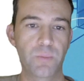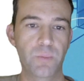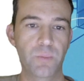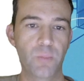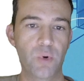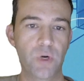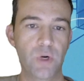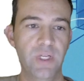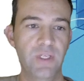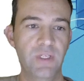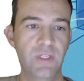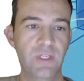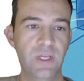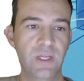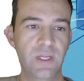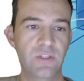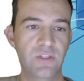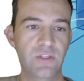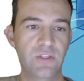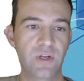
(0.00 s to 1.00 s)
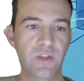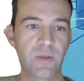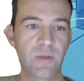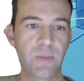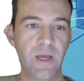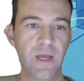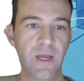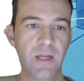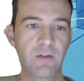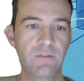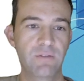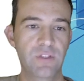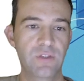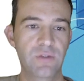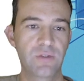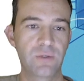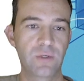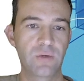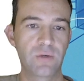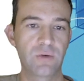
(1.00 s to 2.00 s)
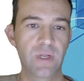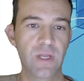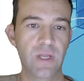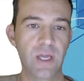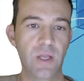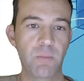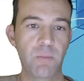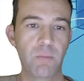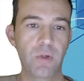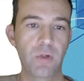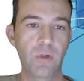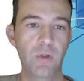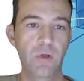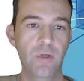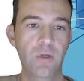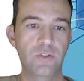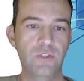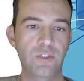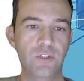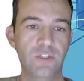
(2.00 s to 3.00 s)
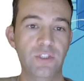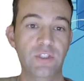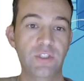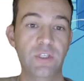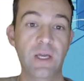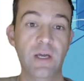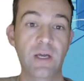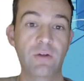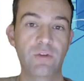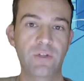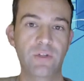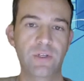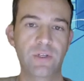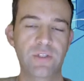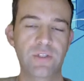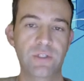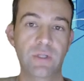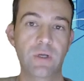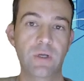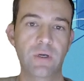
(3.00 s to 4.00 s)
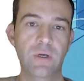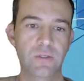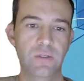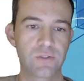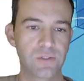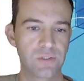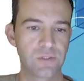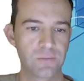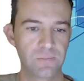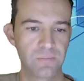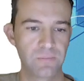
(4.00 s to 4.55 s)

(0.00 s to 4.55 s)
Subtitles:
break-danced on the back of his throat, and plunged down to his lungs.